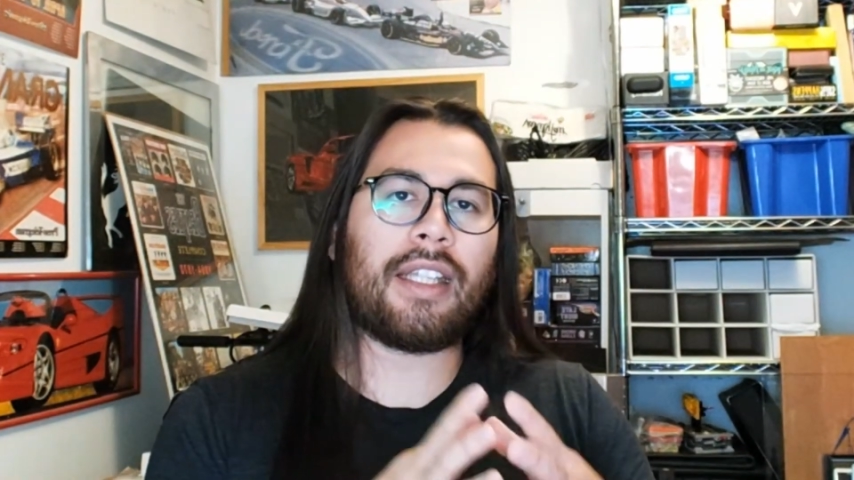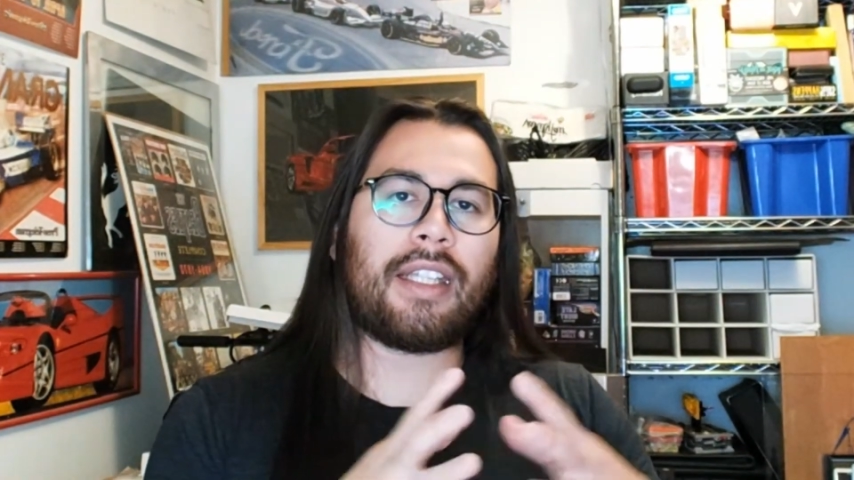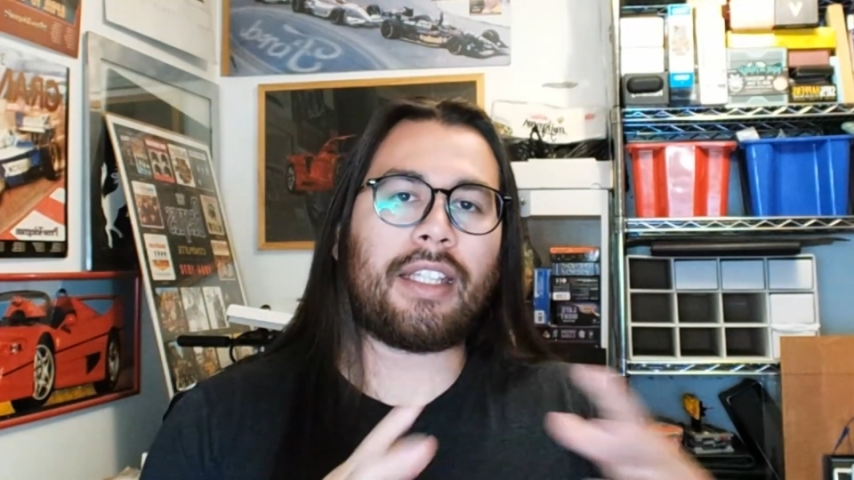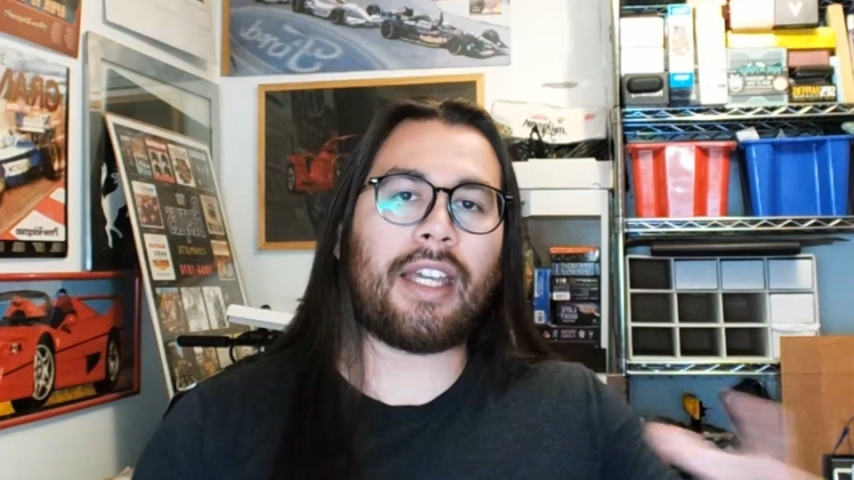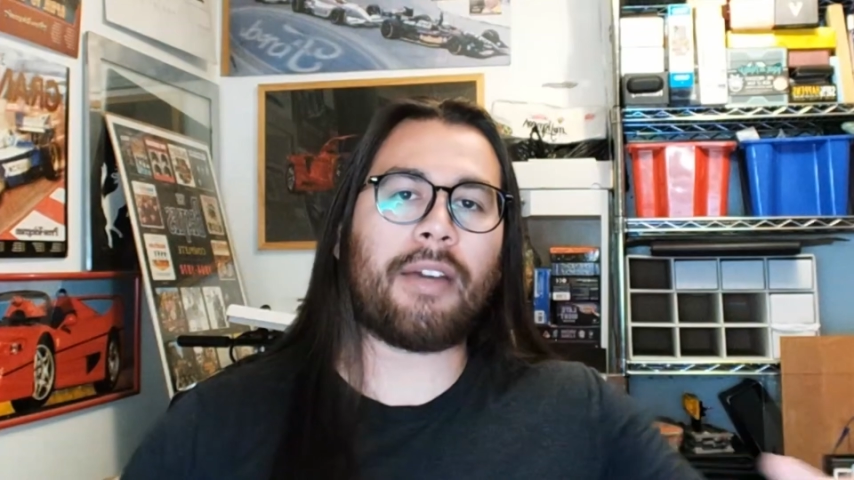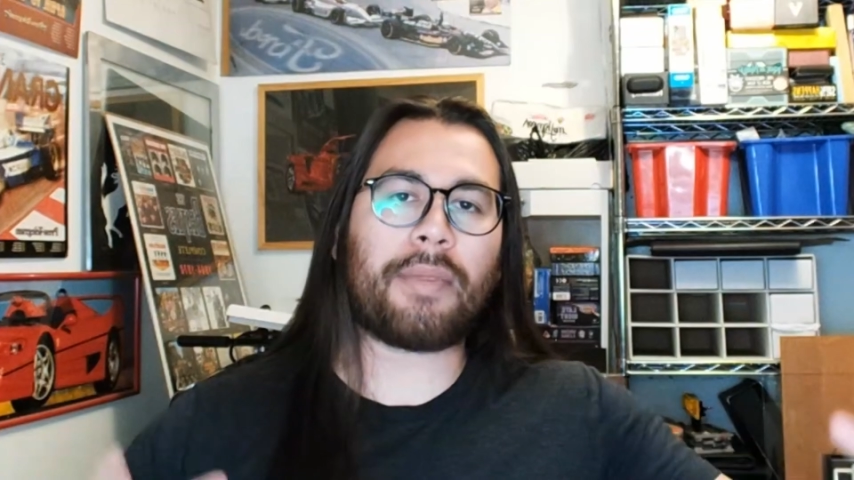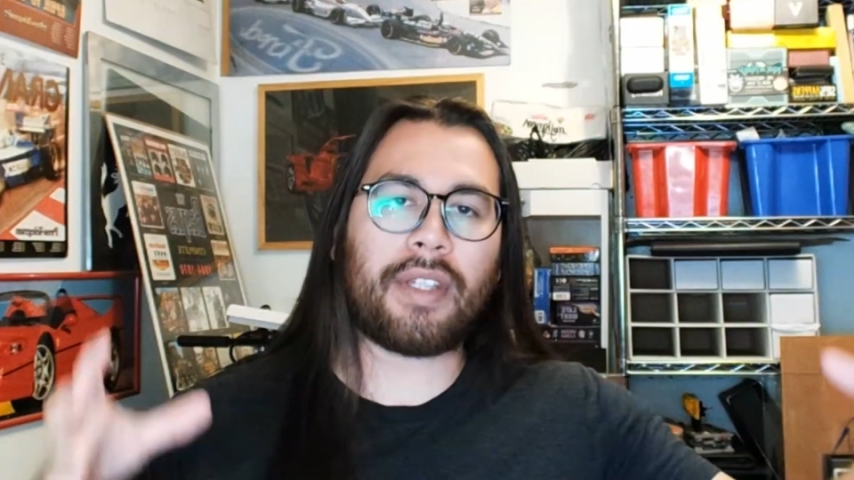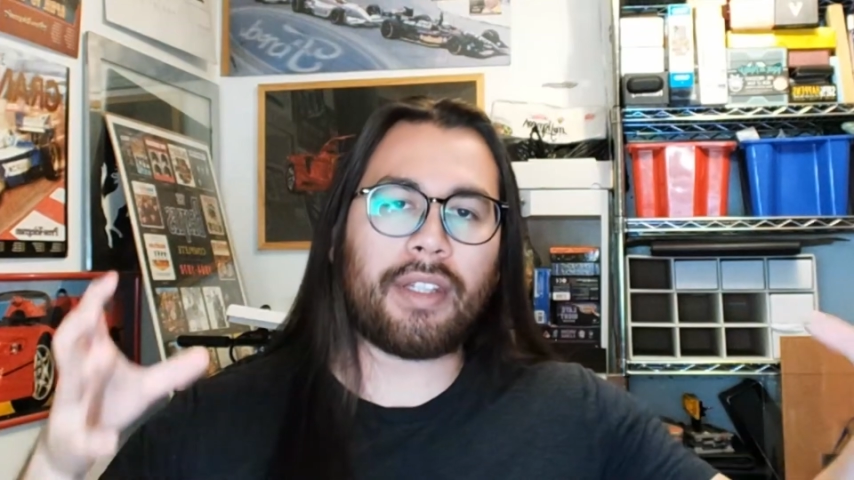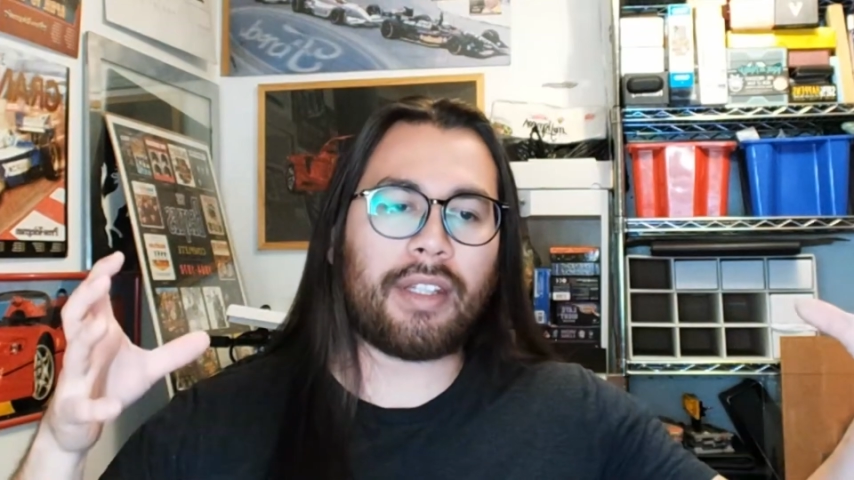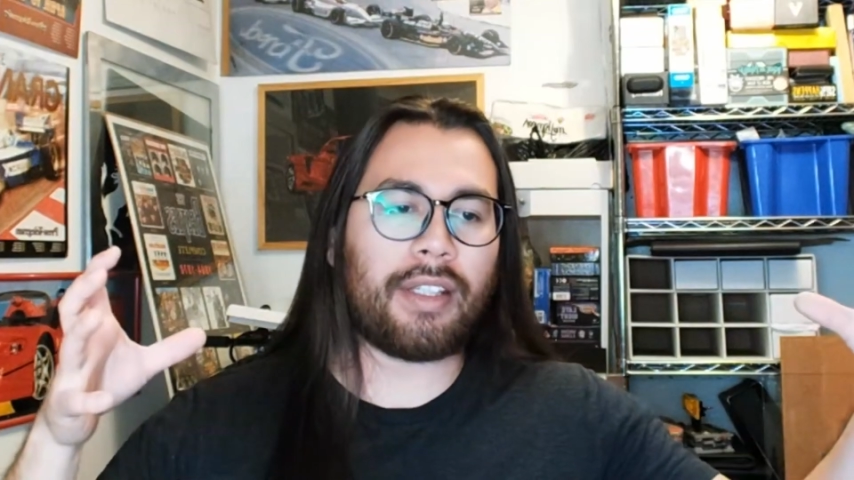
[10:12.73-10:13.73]
they kept
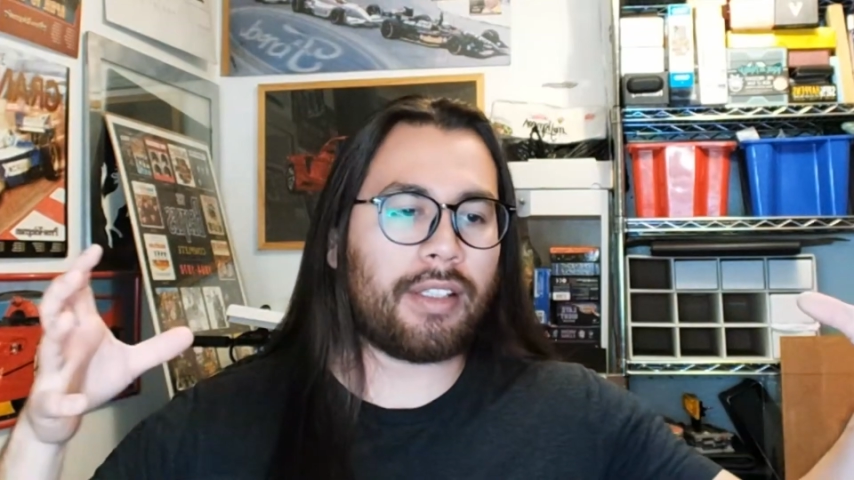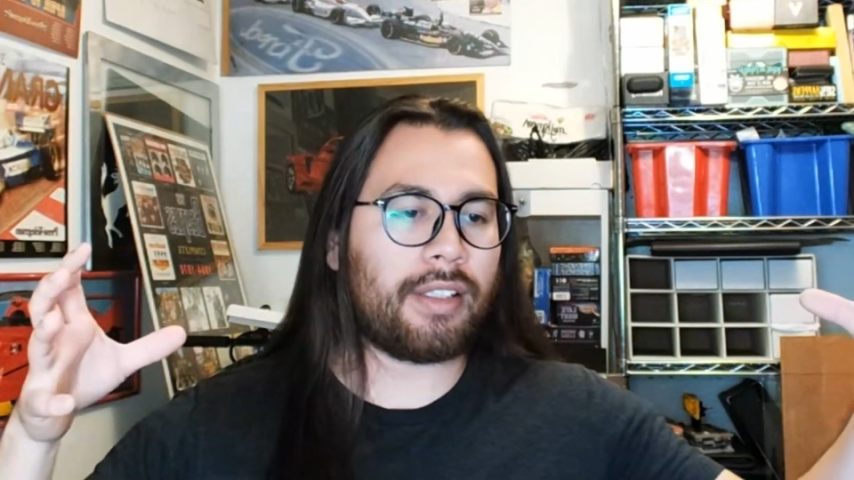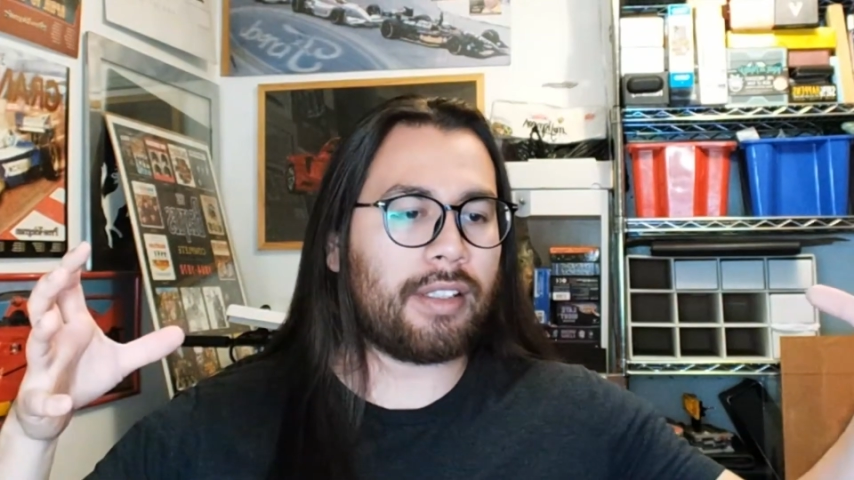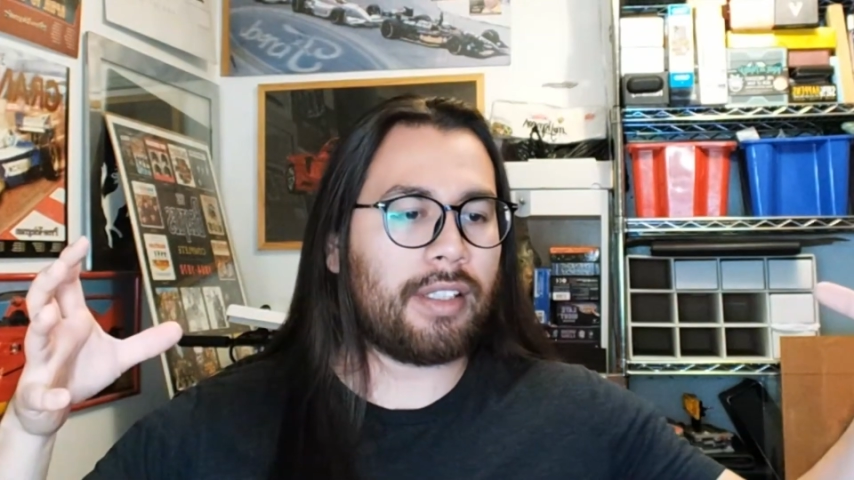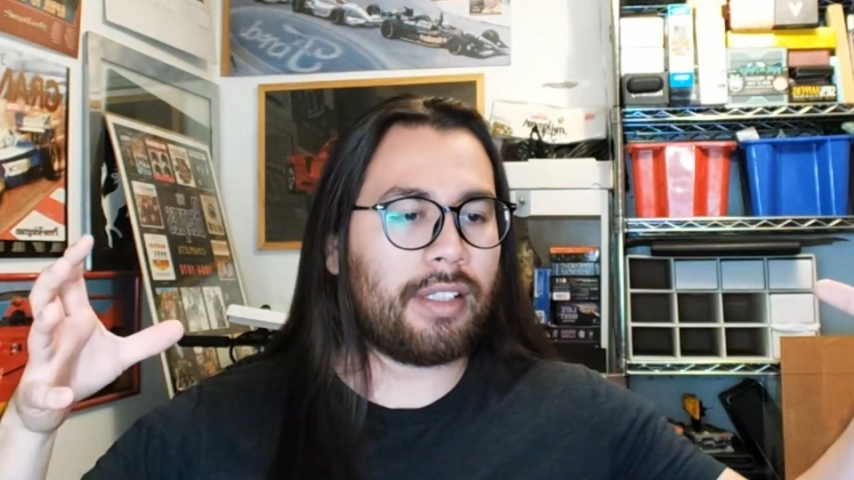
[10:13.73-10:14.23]
the